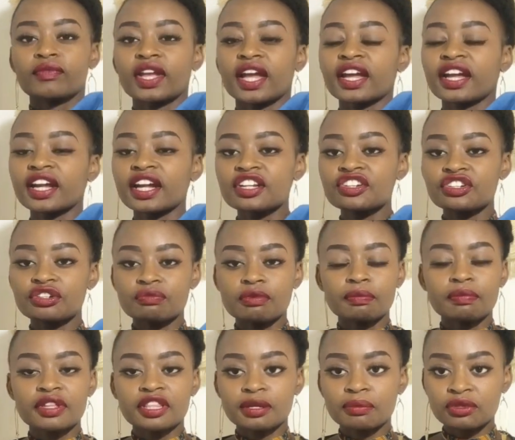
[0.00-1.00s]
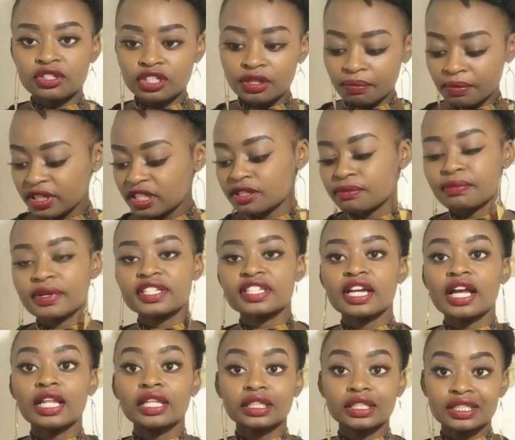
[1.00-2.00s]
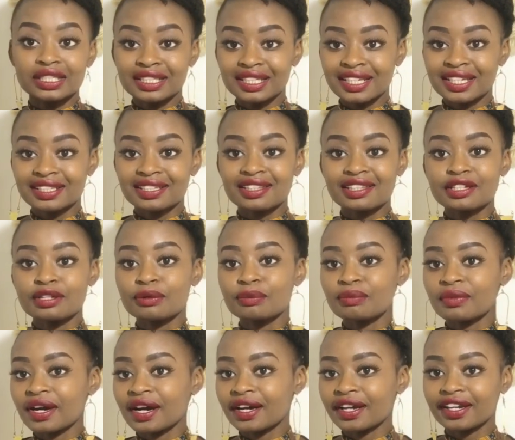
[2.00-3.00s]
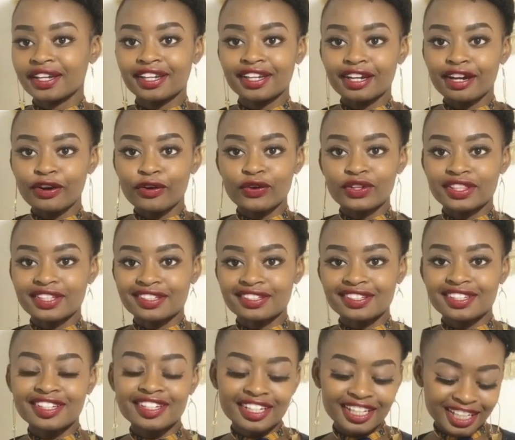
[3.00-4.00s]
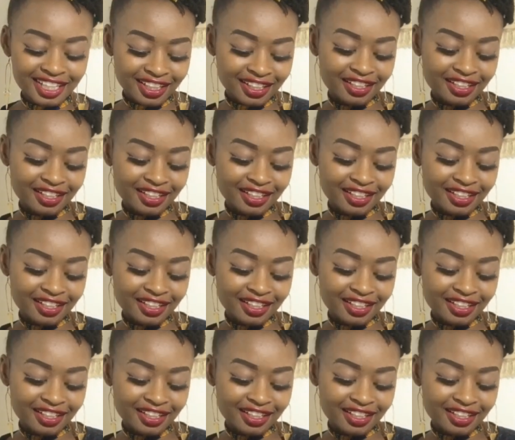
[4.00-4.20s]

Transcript: I can't remember the measurements but I'll indicate them uh, here on the screen